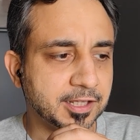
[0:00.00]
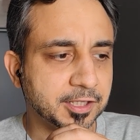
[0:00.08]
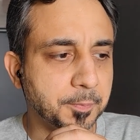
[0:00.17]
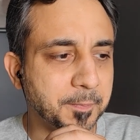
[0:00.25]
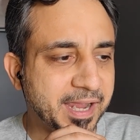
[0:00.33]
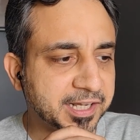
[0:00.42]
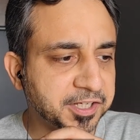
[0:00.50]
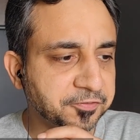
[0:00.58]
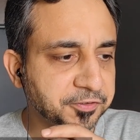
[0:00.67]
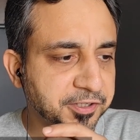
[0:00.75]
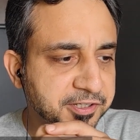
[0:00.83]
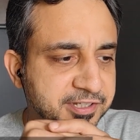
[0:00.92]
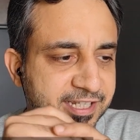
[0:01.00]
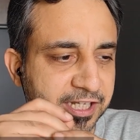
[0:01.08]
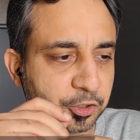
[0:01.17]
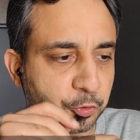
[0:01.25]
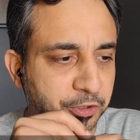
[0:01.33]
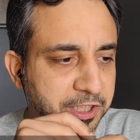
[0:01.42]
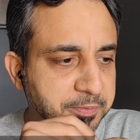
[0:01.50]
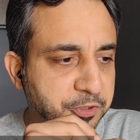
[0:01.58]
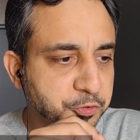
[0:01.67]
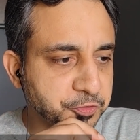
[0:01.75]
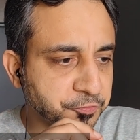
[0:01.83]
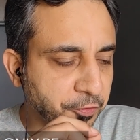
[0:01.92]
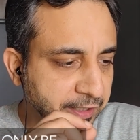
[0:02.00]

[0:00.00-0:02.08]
The maglev triggers can only be used for